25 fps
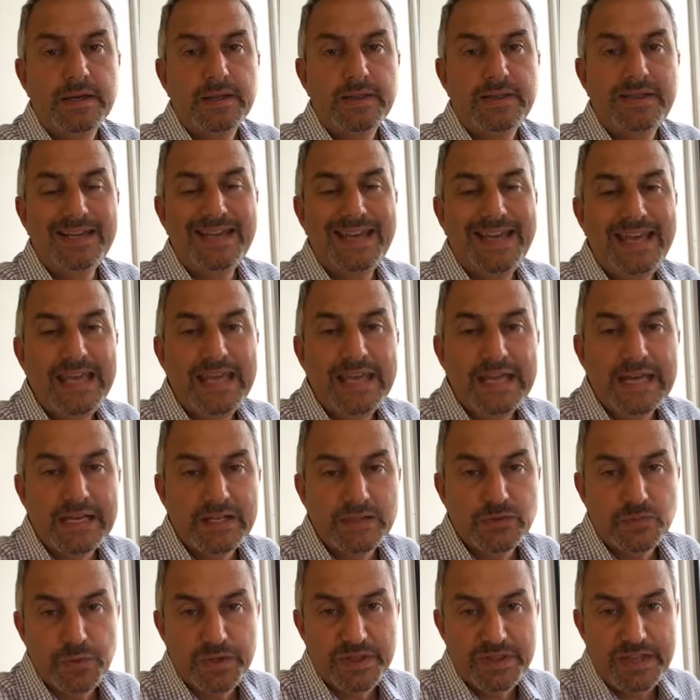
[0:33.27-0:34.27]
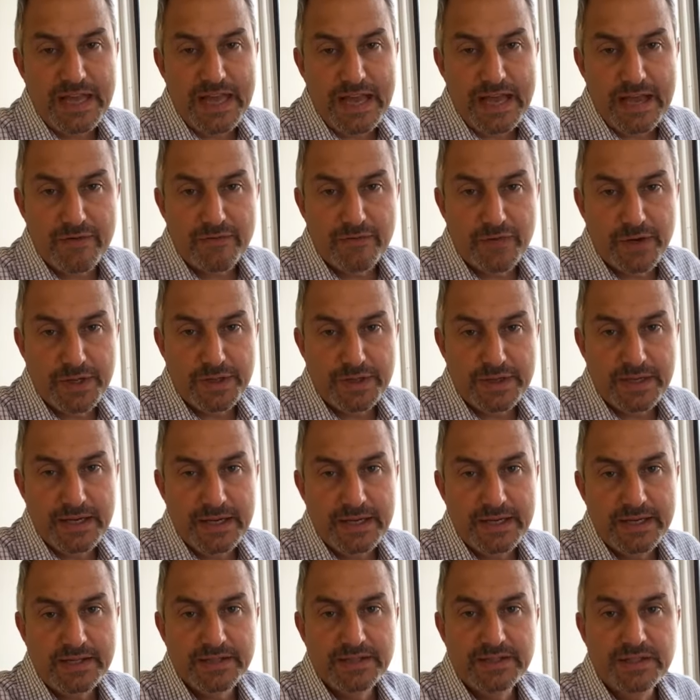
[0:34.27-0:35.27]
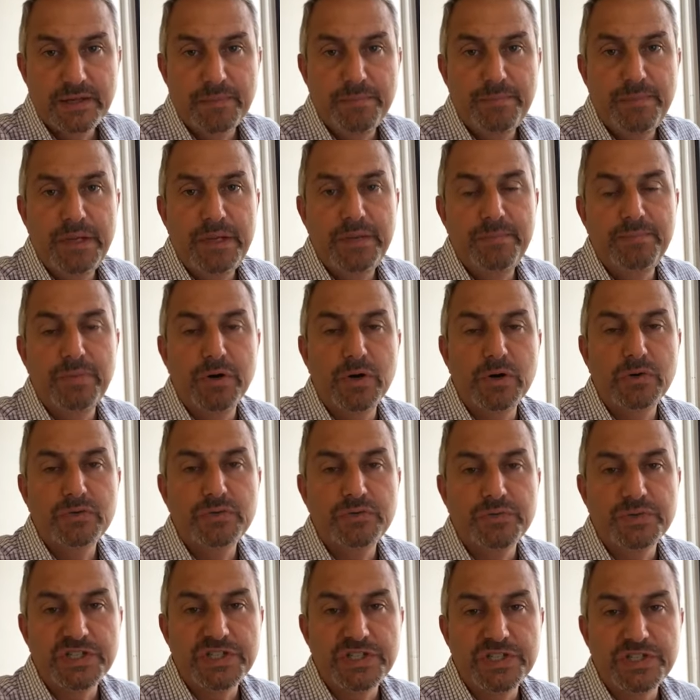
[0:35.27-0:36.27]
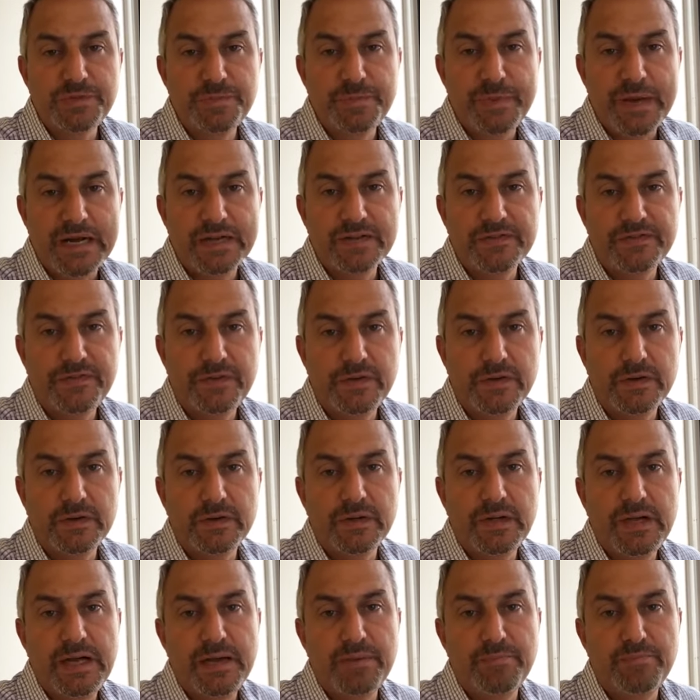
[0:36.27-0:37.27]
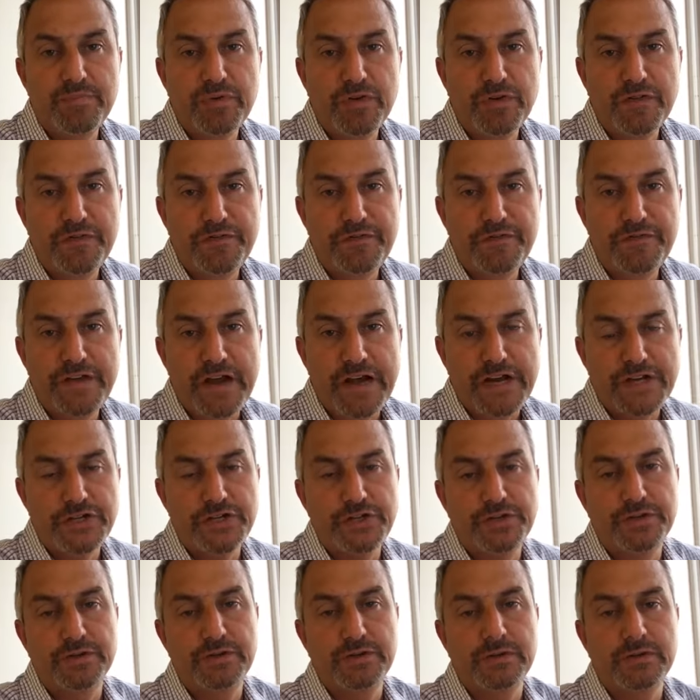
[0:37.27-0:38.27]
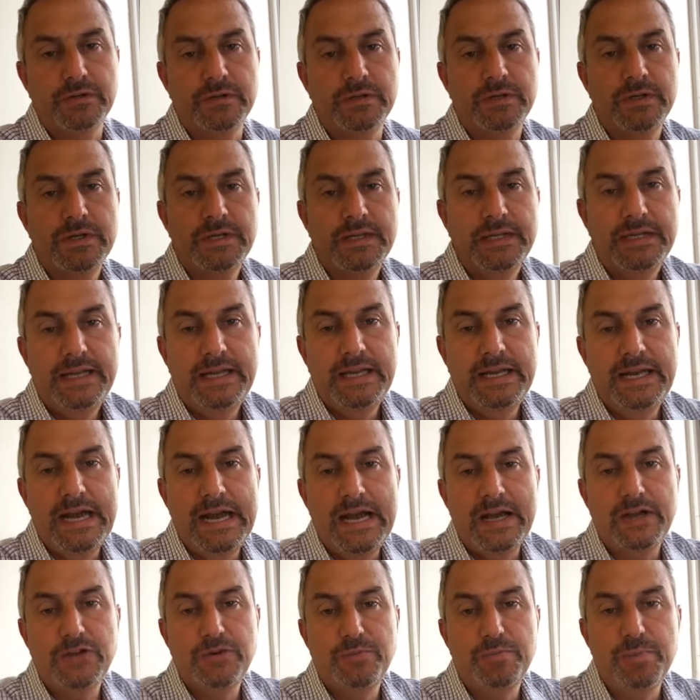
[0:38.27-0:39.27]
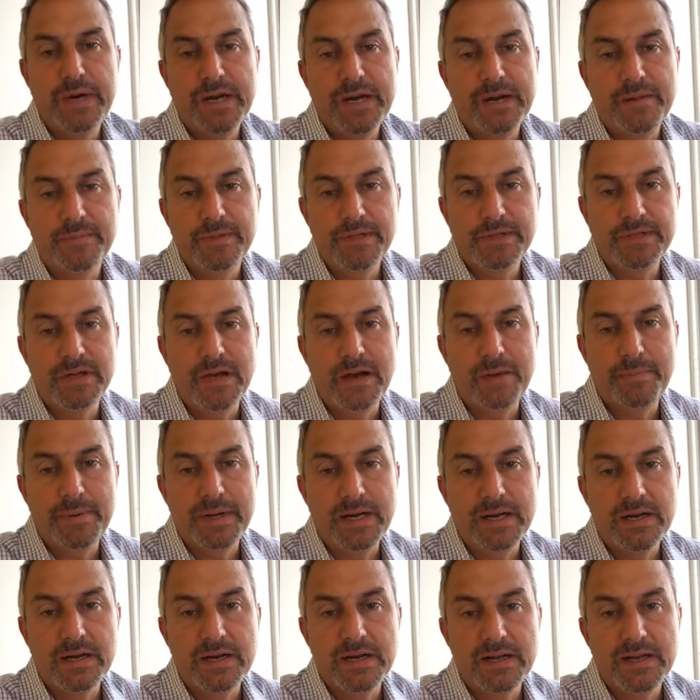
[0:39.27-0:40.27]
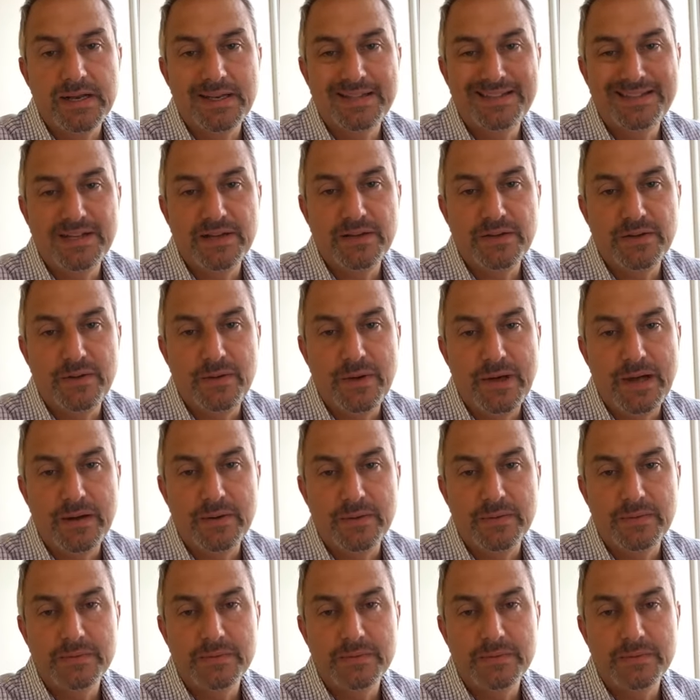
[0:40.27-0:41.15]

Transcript: The key, as with everything, is to be both respectful and professional in how you bring up the topic. I'm going to tell you how.